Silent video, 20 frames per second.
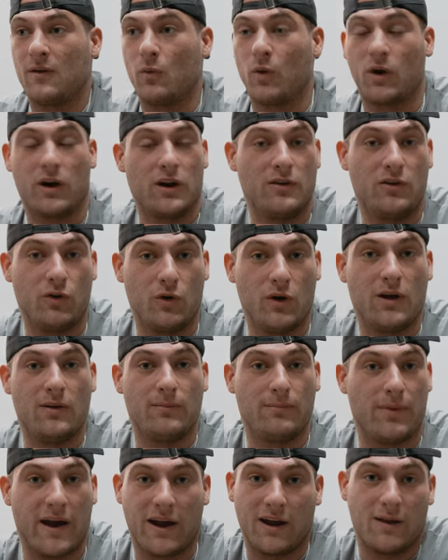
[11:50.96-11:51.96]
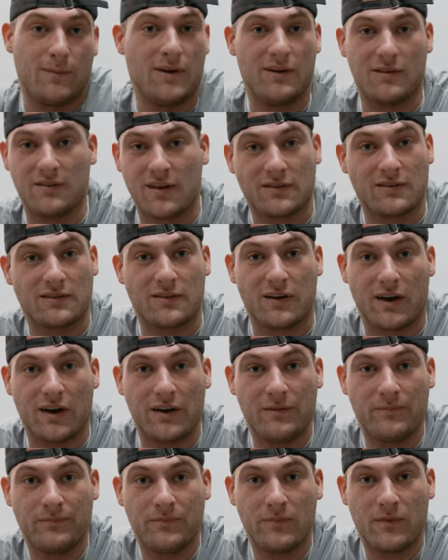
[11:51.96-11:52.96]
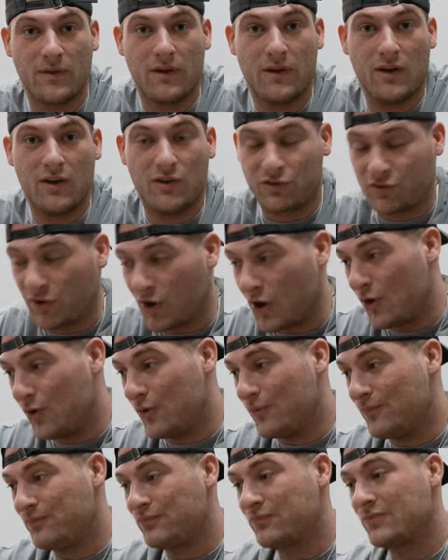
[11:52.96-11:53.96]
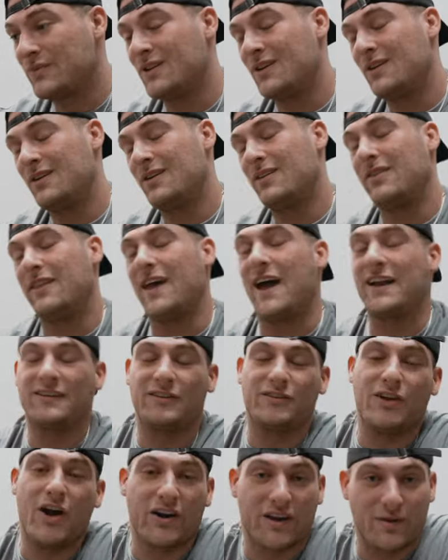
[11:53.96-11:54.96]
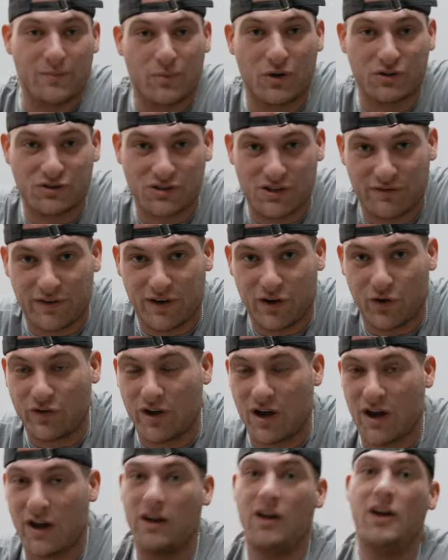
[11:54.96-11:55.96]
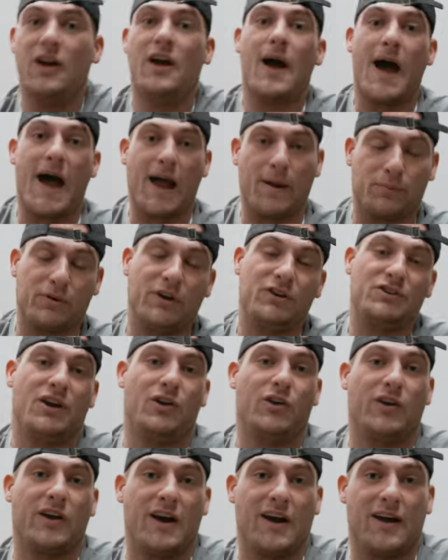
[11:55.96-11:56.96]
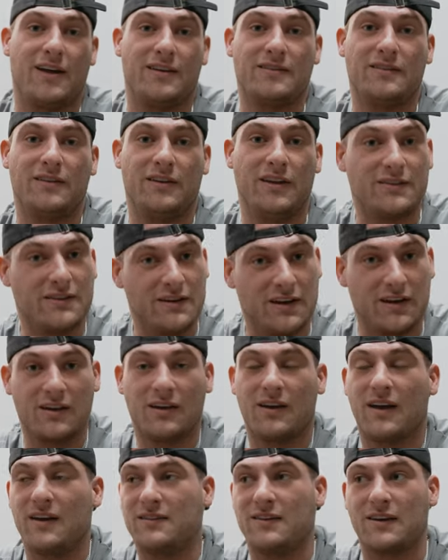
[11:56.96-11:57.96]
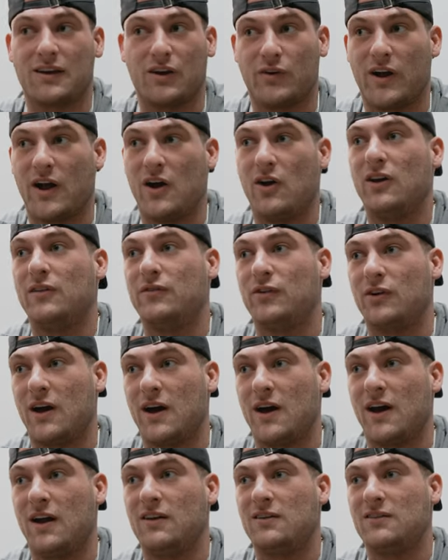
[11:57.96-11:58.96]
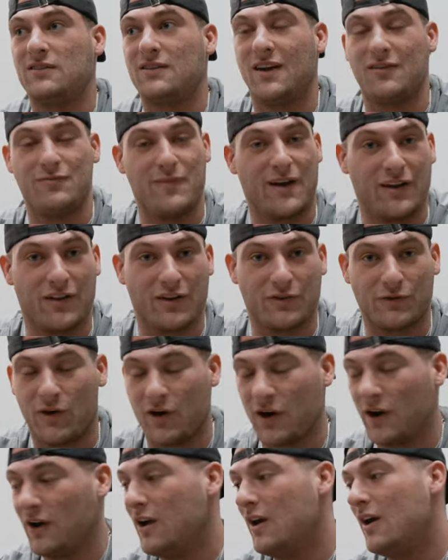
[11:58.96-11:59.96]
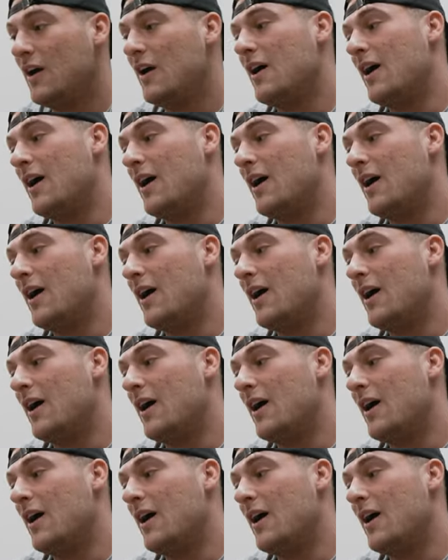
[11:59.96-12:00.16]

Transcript: we're gonna do it by any means necessary. So that's the talking portion of the video done. I appreciate you guys listening and sticking around if you guys have made it this far.